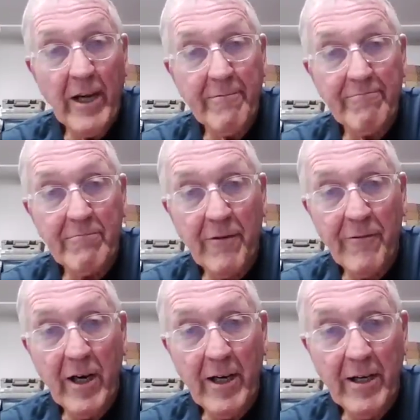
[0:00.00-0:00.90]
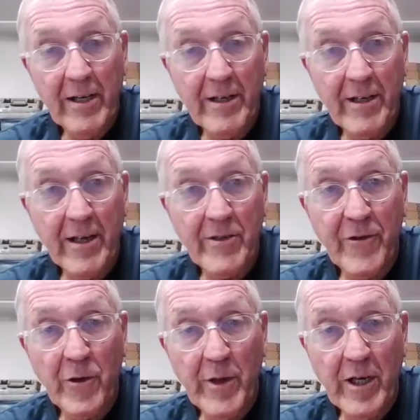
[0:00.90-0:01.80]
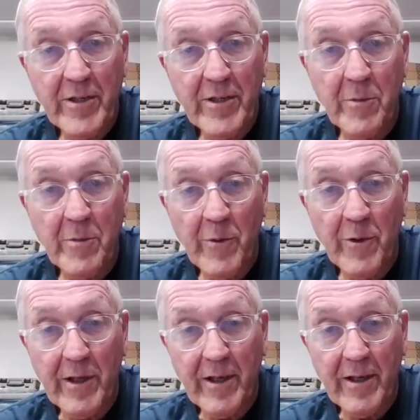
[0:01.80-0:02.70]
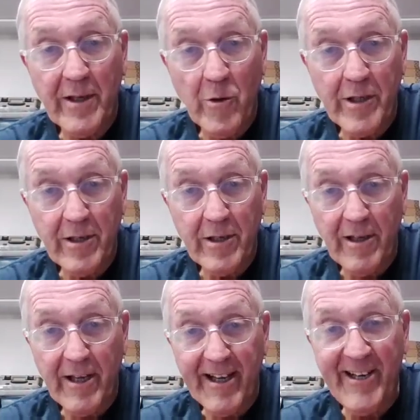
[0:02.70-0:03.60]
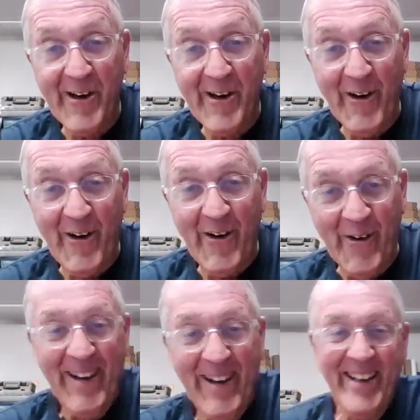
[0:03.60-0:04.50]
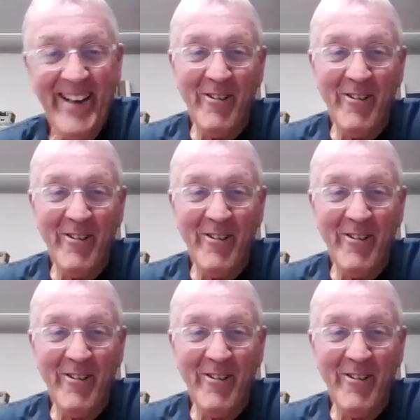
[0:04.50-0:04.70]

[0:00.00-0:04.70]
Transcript: I in the next few minutes come up with another question, I'll let you know.